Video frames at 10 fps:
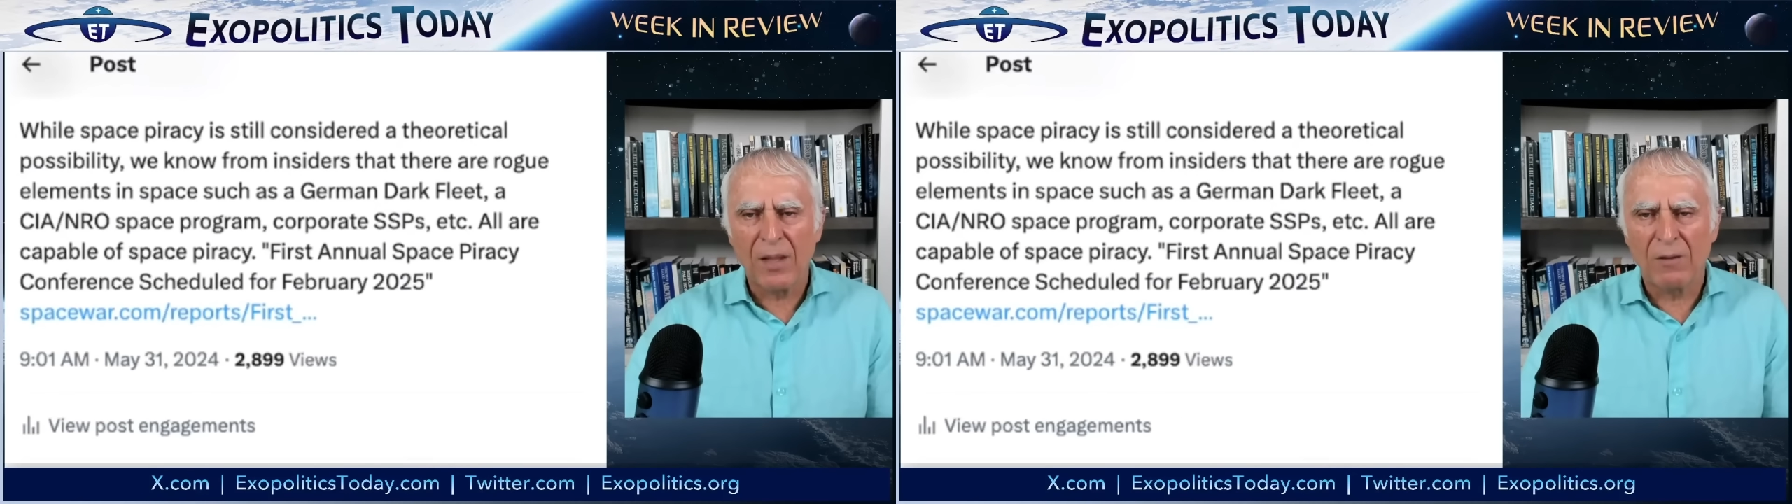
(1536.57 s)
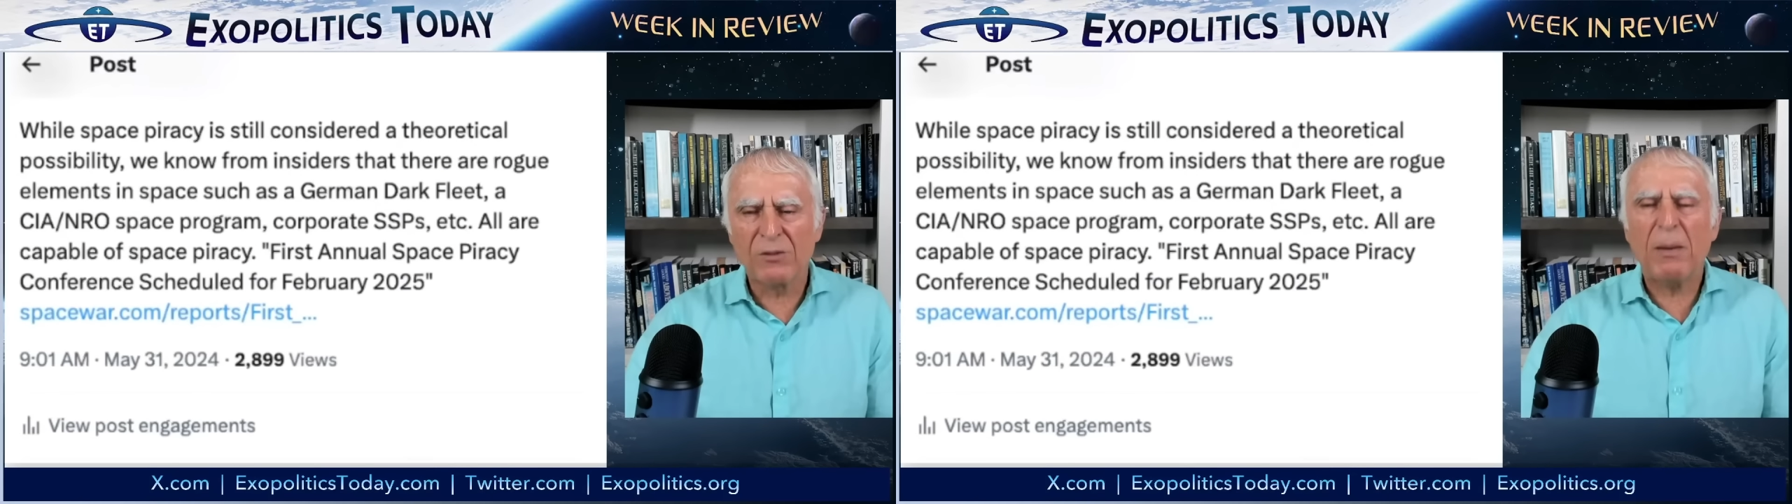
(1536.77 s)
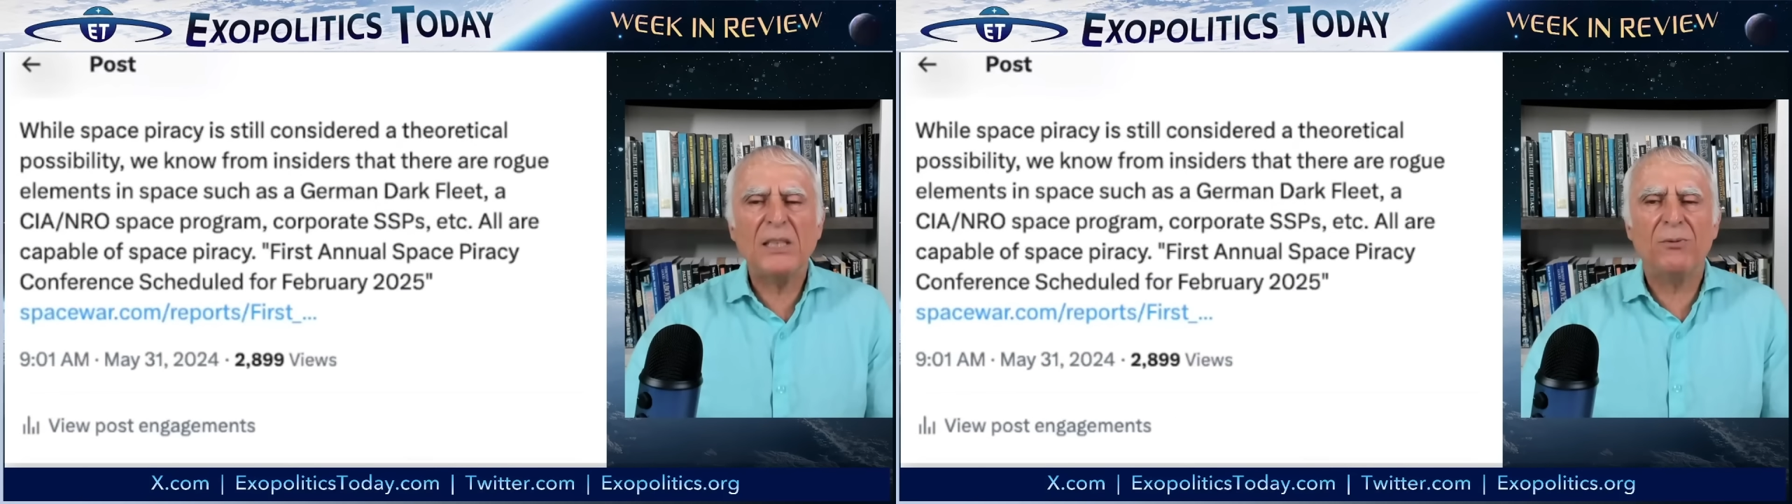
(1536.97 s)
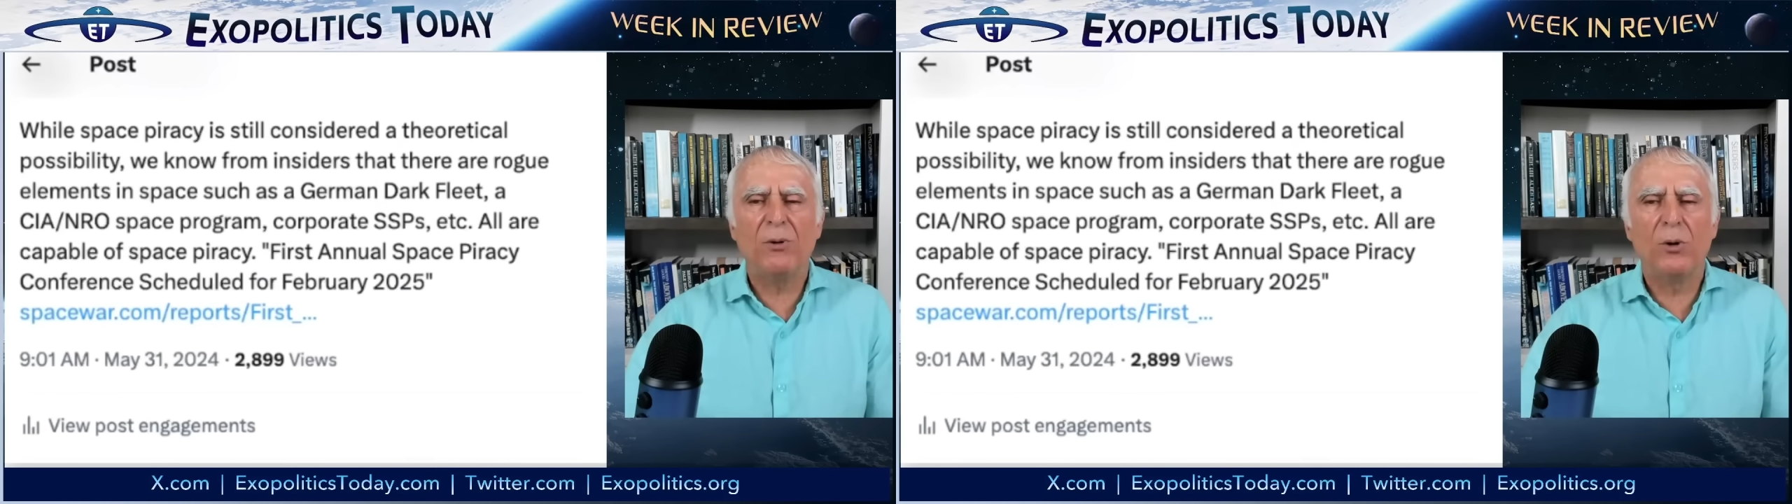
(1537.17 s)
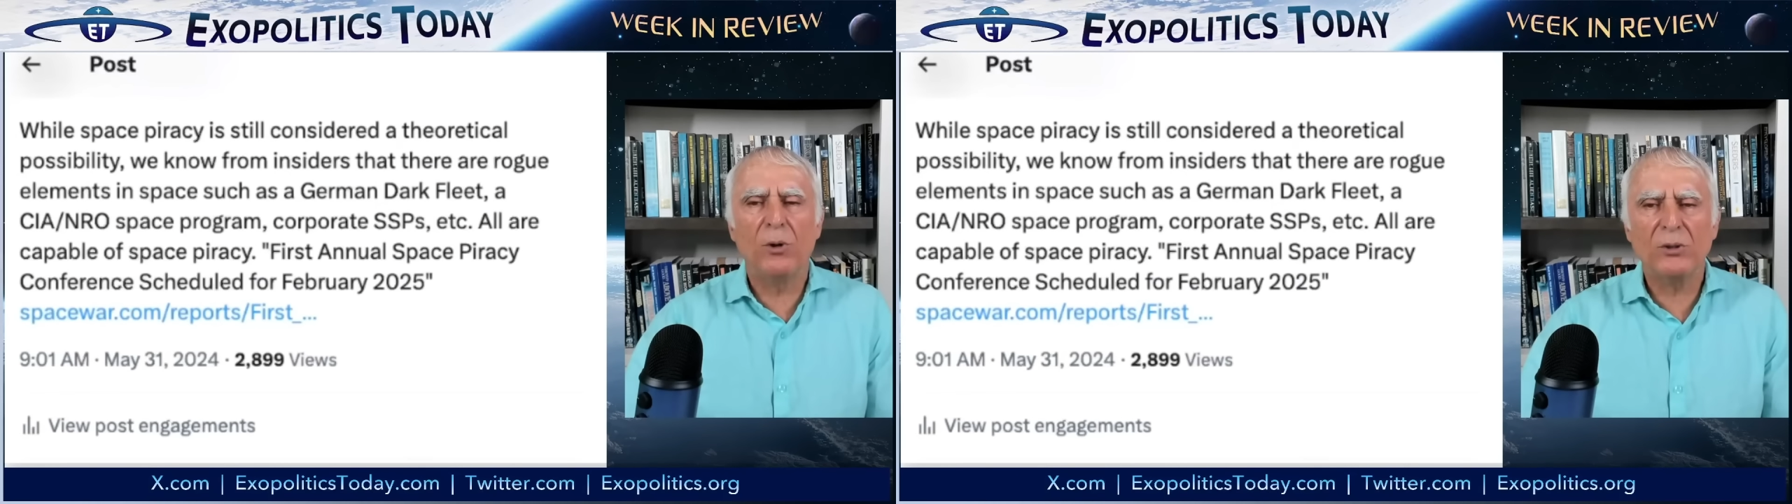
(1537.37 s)
space
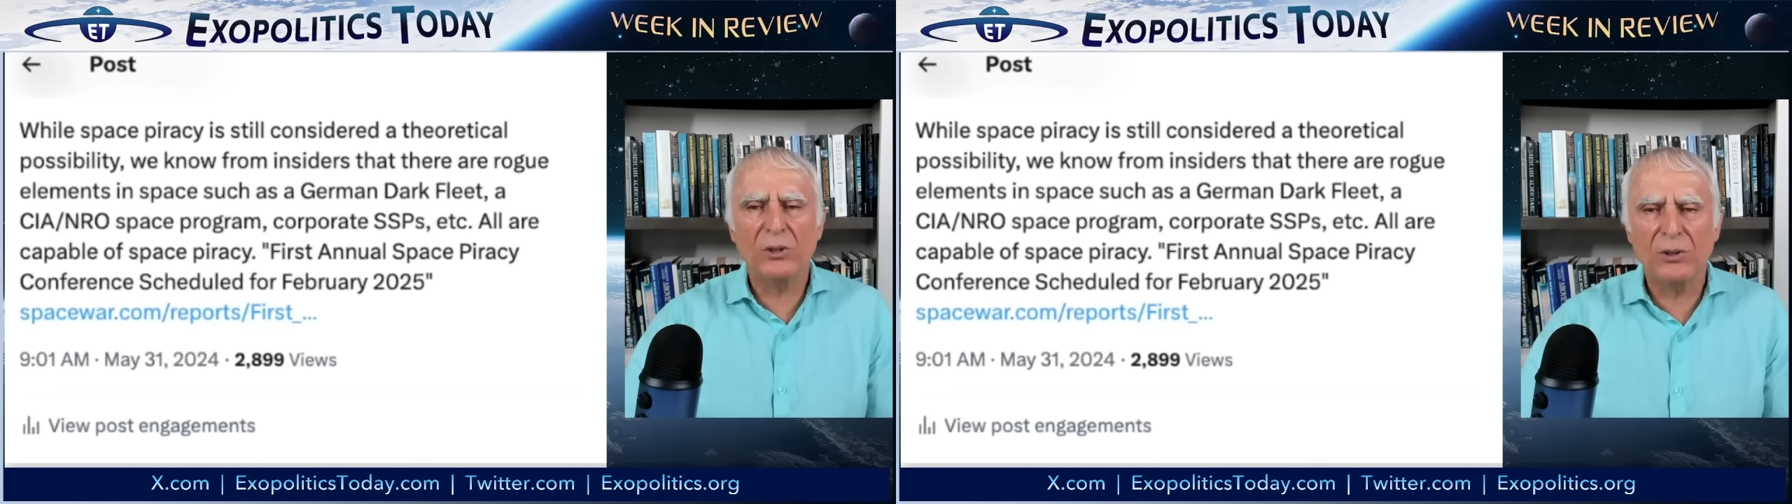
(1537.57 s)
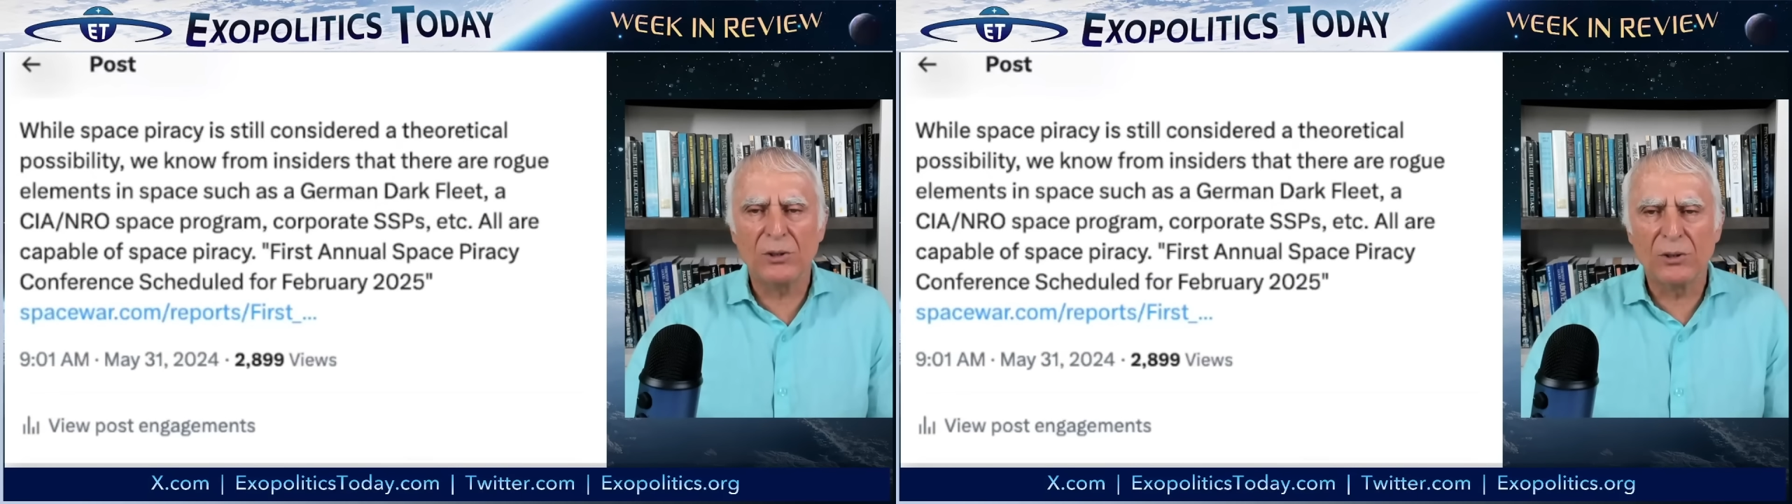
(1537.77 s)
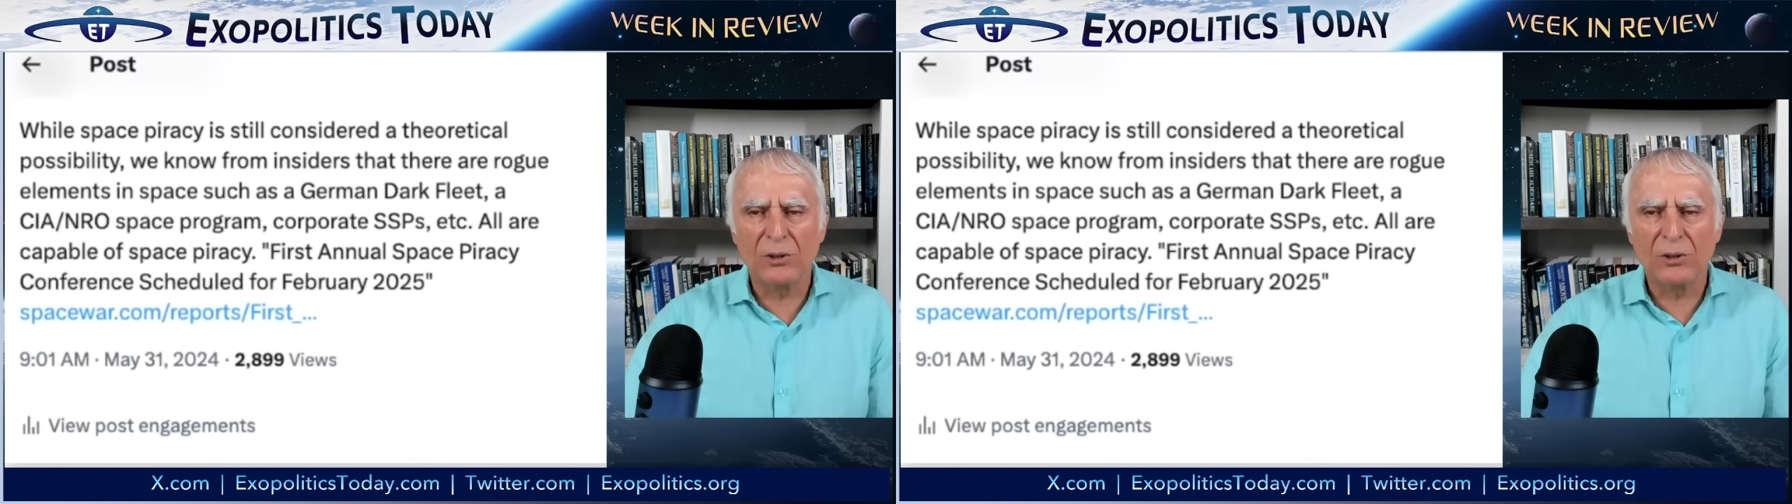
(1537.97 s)
force